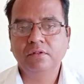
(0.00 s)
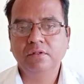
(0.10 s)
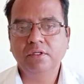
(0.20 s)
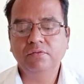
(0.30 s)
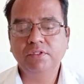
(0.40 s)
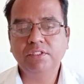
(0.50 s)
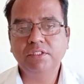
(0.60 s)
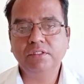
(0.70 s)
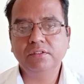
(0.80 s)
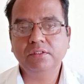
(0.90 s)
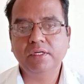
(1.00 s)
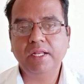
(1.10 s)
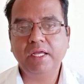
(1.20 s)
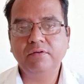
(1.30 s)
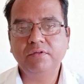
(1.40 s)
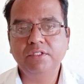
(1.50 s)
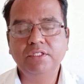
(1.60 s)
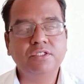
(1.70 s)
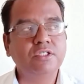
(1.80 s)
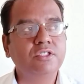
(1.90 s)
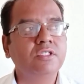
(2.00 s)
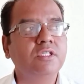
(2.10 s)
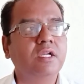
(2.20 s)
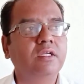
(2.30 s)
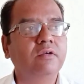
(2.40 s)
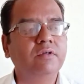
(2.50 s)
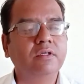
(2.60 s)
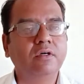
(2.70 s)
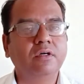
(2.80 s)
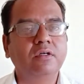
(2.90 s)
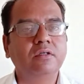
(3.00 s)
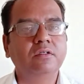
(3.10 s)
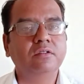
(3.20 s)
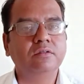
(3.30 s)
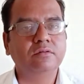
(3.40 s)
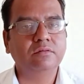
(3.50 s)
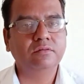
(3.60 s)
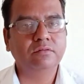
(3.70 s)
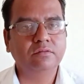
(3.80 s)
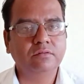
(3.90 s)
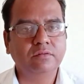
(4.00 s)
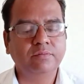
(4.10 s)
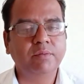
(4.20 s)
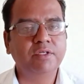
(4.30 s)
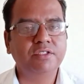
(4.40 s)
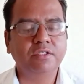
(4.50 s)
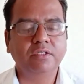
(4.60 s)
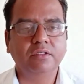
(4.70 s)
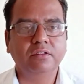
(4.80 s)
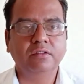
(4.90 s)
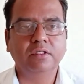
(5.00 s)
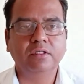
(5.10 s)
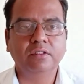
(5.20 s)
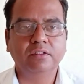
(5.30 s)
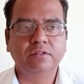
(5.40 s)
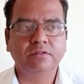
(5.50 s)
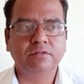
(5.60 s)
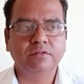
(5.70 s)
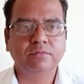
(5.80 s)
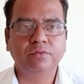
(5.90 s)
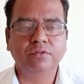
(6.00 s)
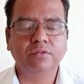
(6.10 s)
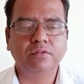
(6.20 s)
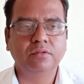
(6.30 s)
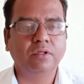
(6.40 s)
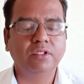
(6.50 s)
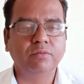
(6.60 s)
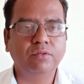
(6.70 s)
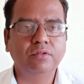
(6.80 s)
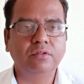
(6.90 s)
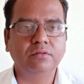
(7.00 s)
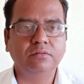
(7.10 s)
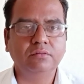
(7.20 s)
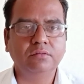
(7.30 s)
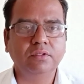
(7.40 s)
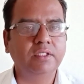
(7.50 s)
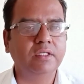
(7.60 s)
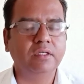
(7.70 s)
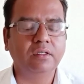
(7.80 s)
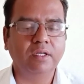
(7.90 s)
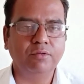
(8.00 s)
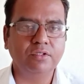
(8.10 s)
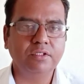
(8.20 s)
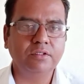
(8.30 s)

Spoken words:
In which language instructions are given or published in the on the board in the laboratory.